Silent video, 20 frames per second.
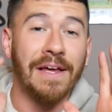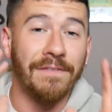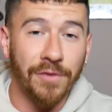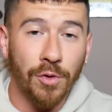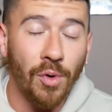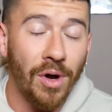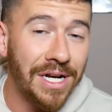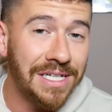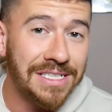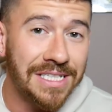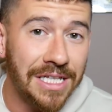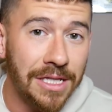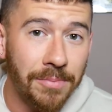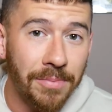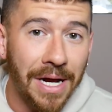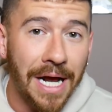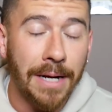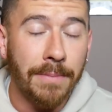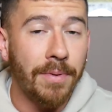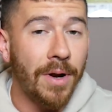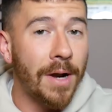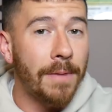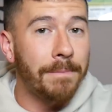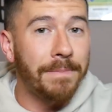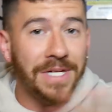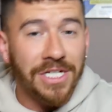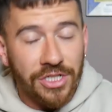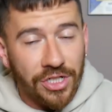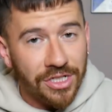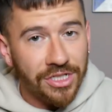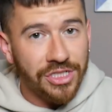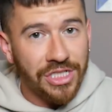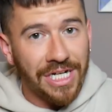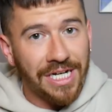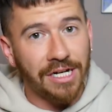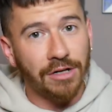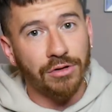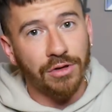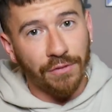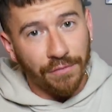If you wanna see the buying part, be sure to
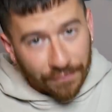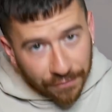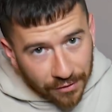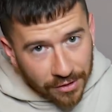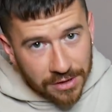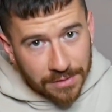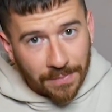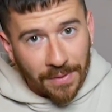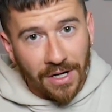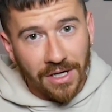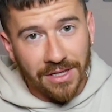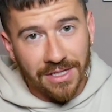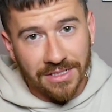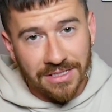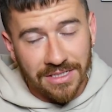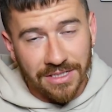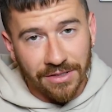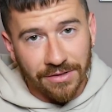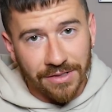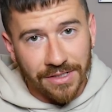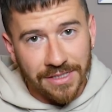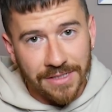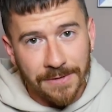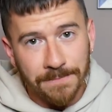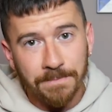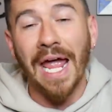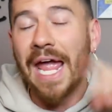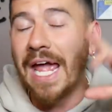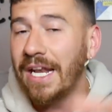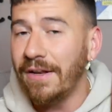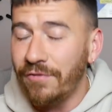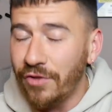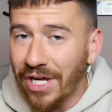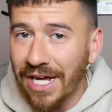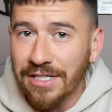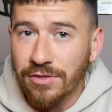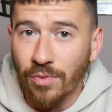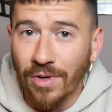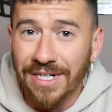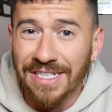check out the first part of this series, and if you
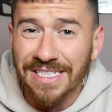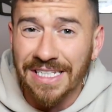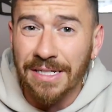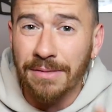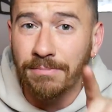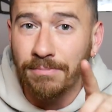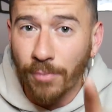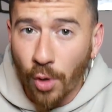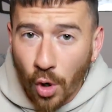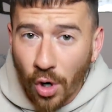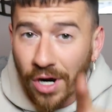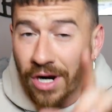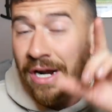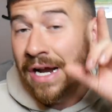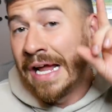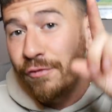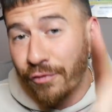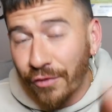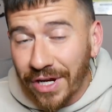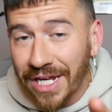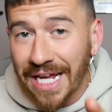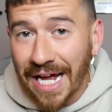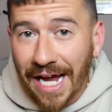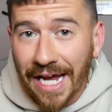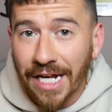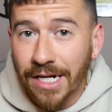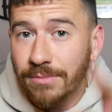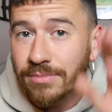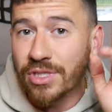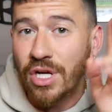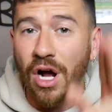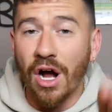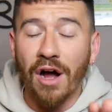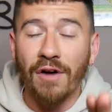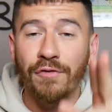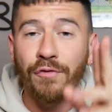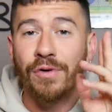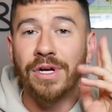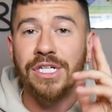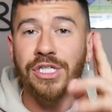guys wanna see more free items
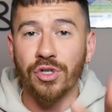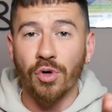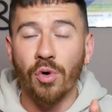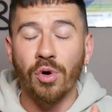off Wish